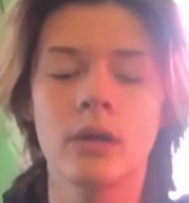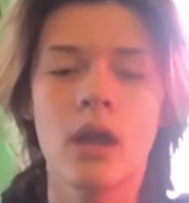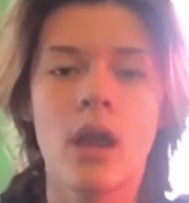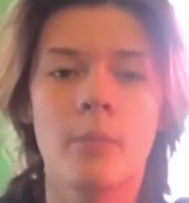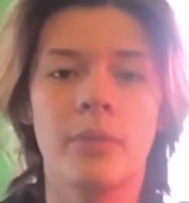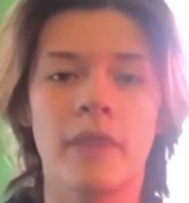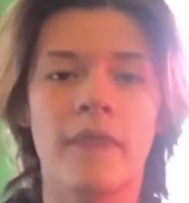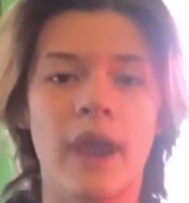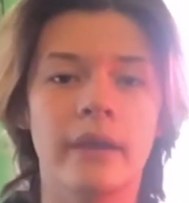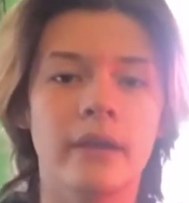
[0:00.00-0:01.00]
but
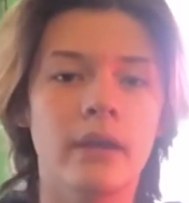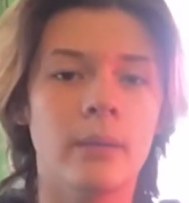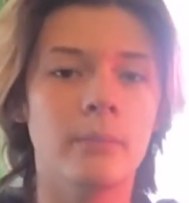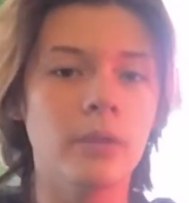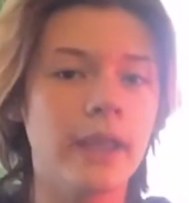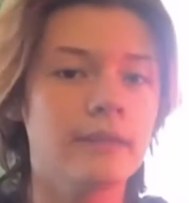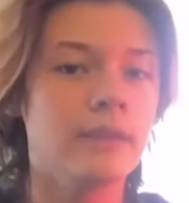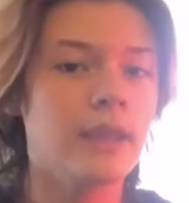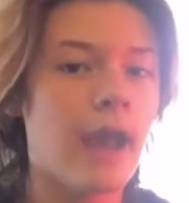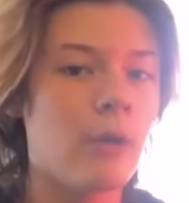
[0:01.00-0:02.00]
then
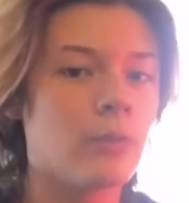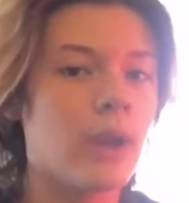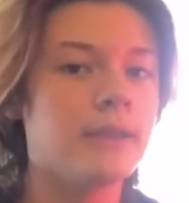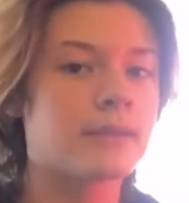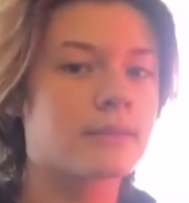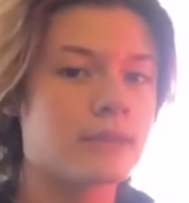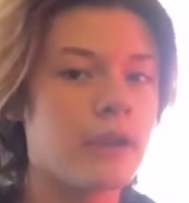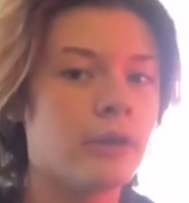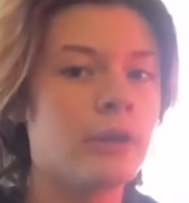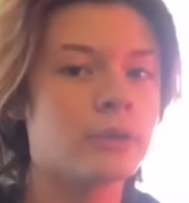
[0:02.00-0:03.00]
blatantly outright
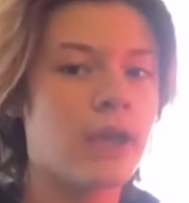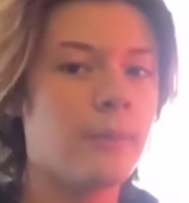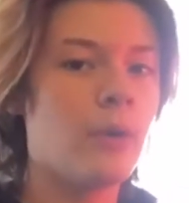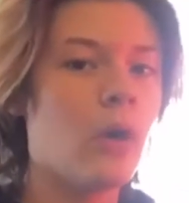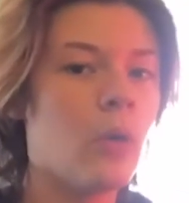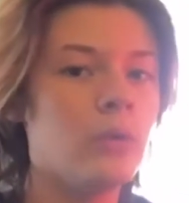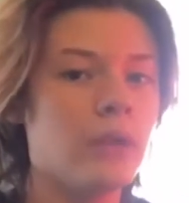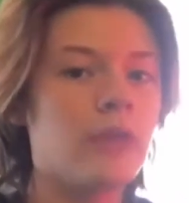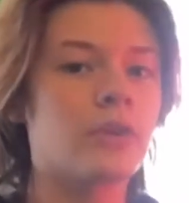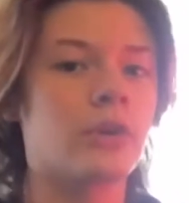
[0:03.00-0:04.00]
stereotype a whole
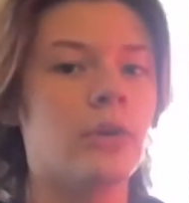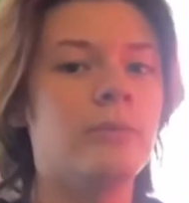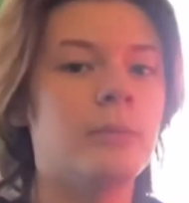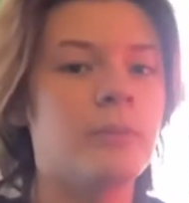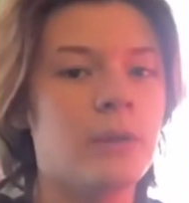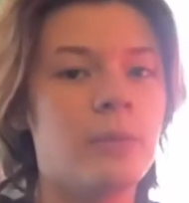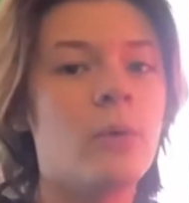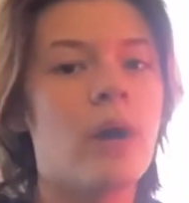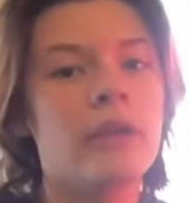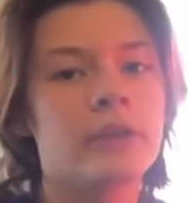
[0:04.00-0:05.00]
nother group of people
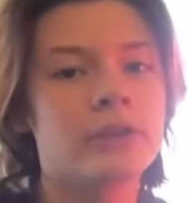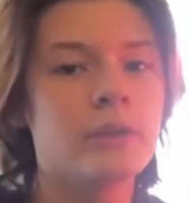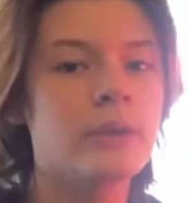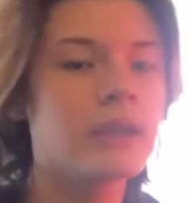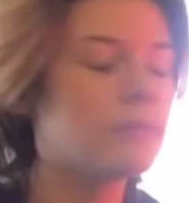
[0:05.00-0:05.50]
while they're doing it,